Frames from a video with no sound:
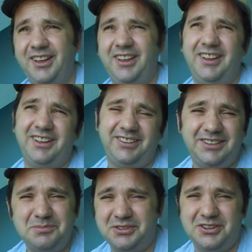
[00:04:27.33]
It
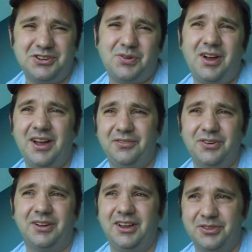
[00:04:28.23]
seems contrived.
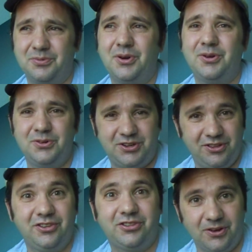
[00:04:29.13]
Okay, the road to
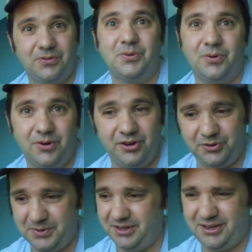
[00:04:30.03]
the Civil War has
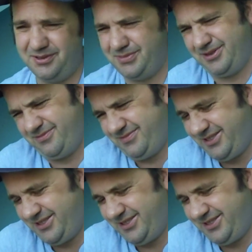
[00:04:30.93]
begun, but